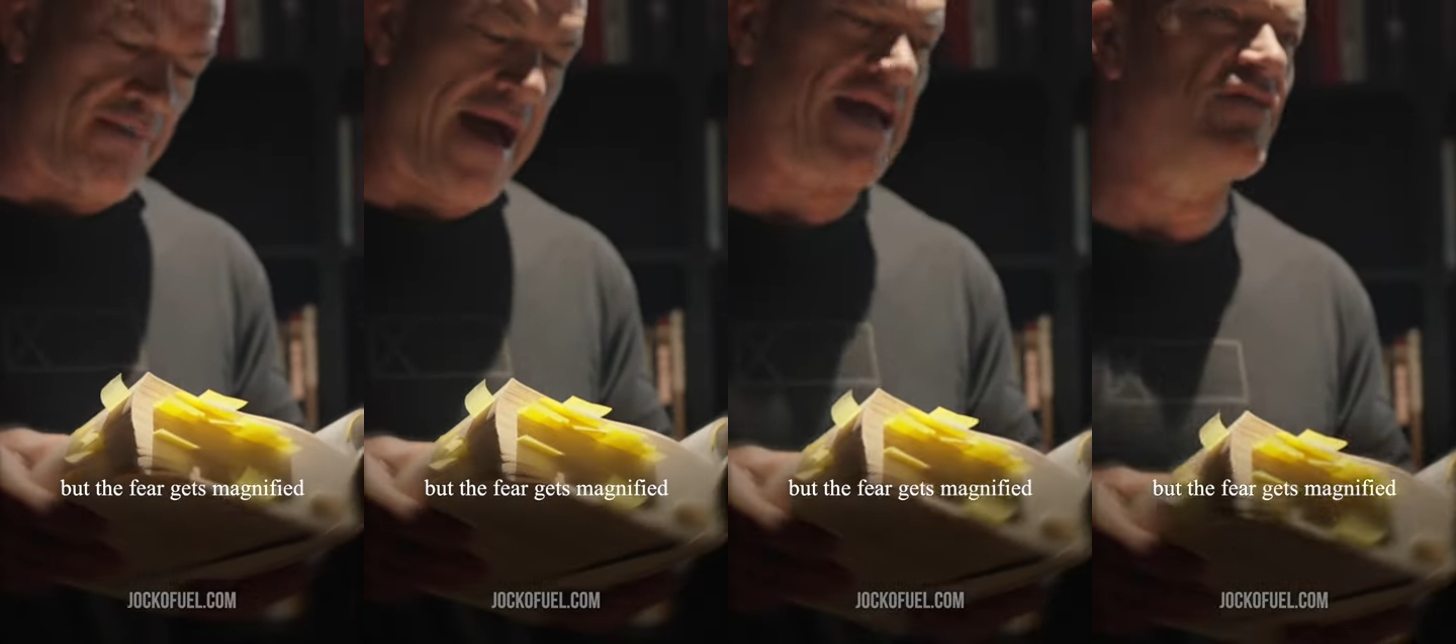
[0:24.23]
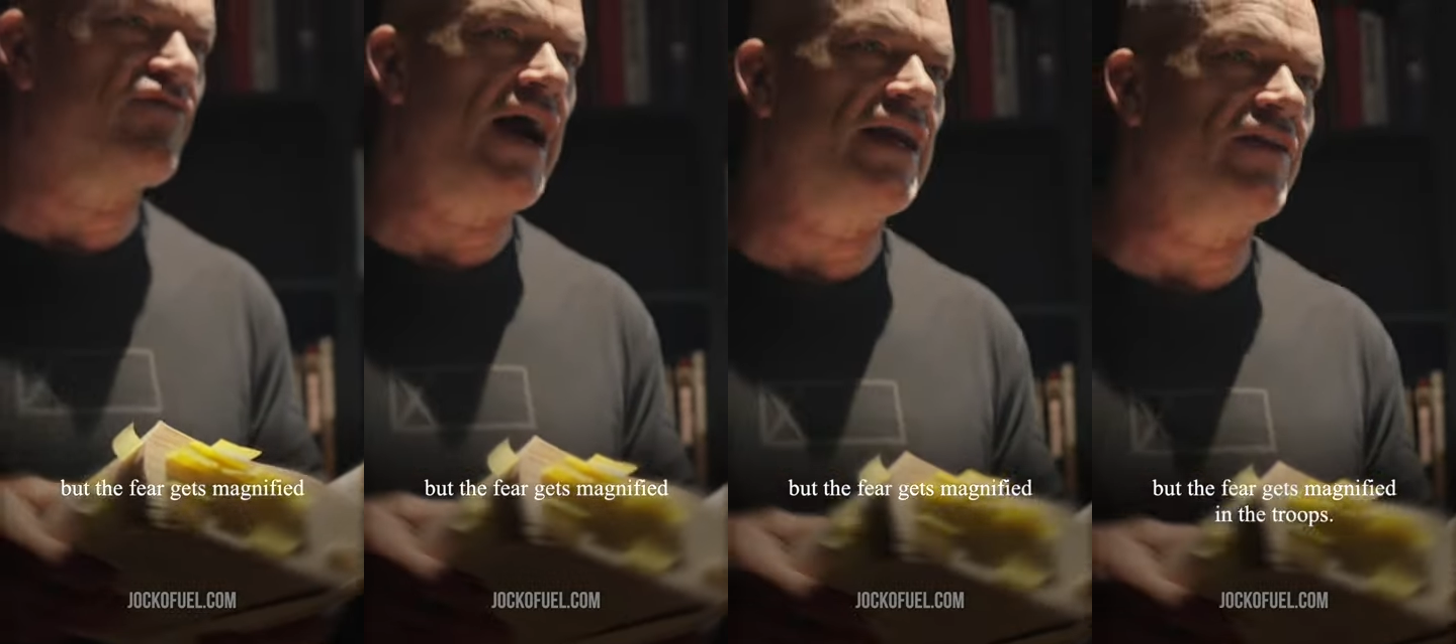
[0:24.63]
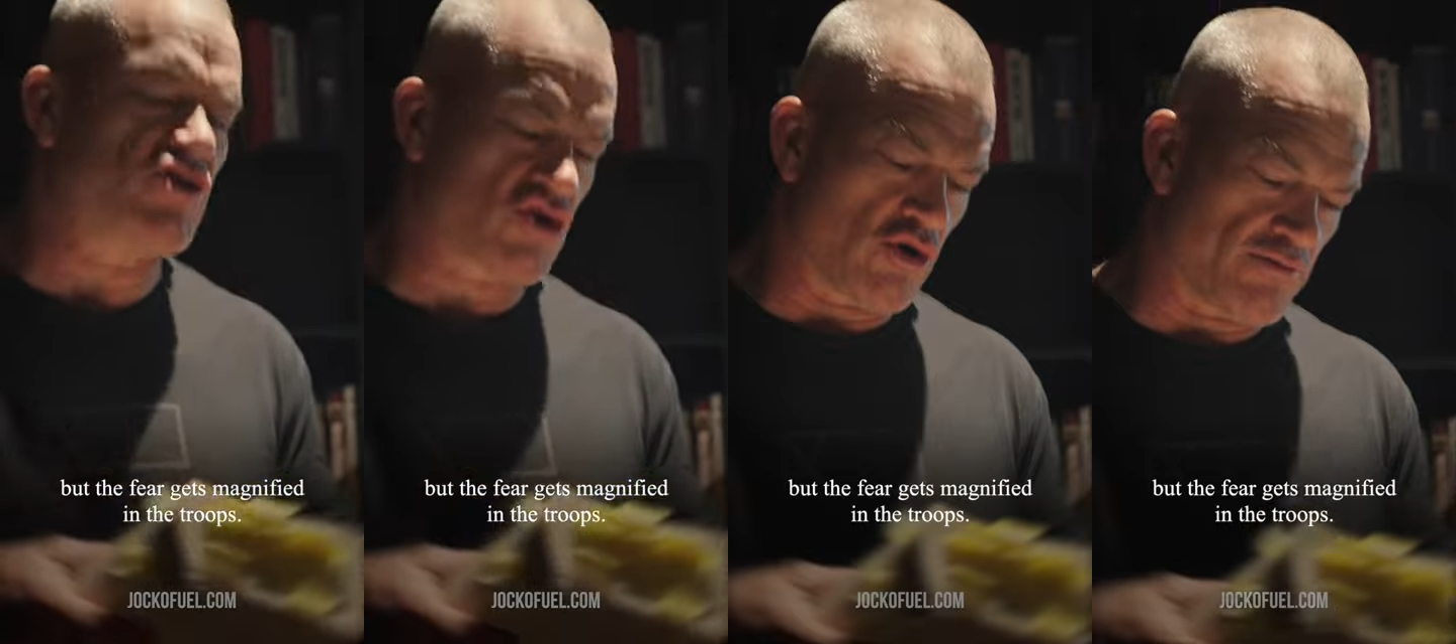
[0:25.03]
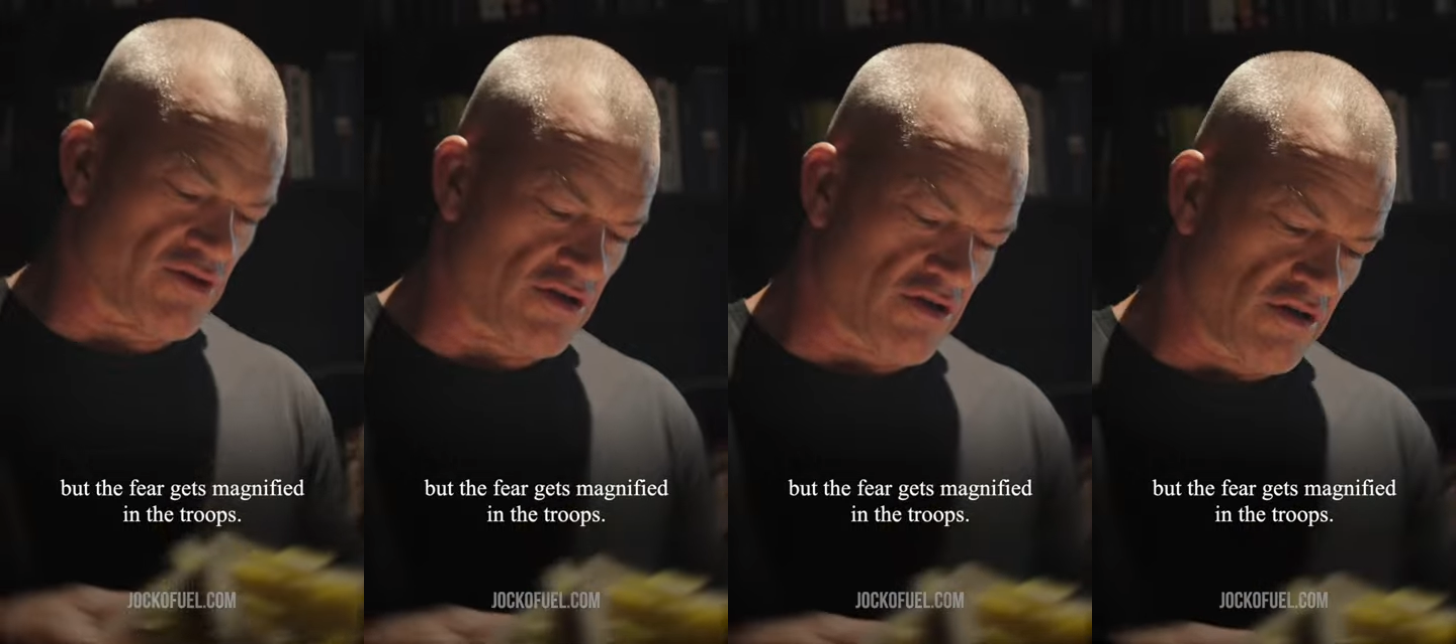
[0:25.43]
magnified in the
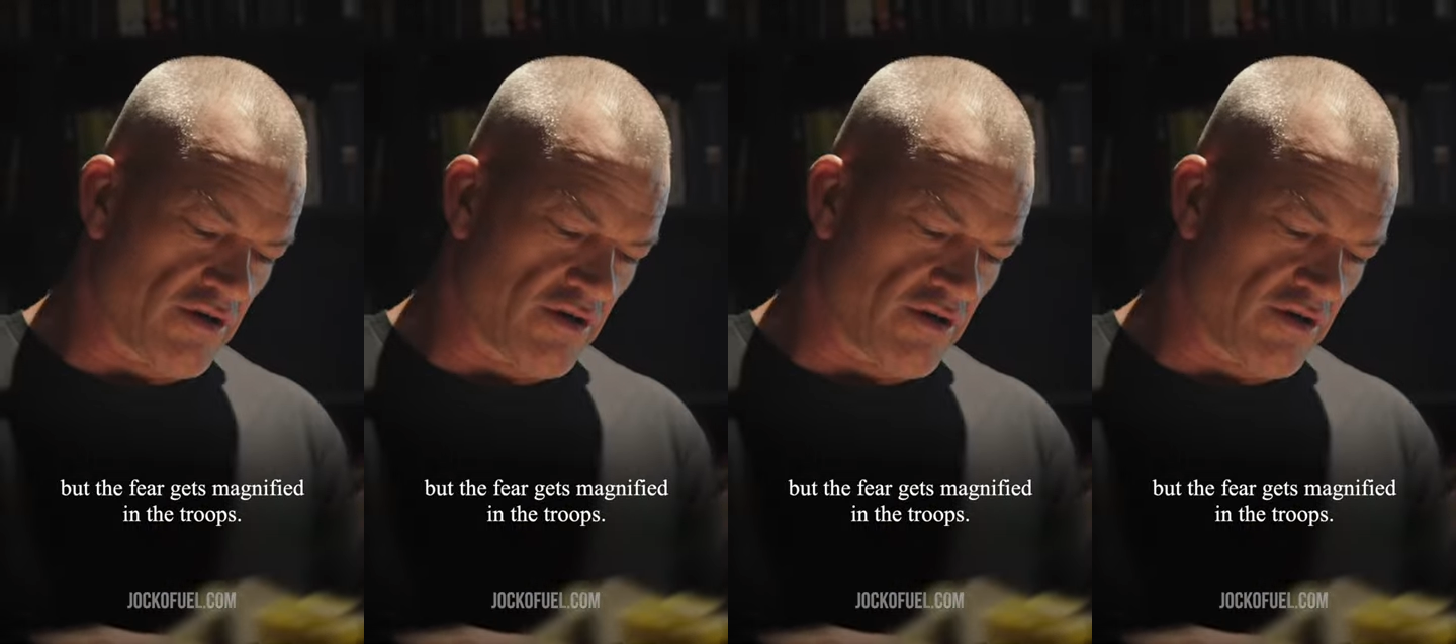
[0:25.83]
troops.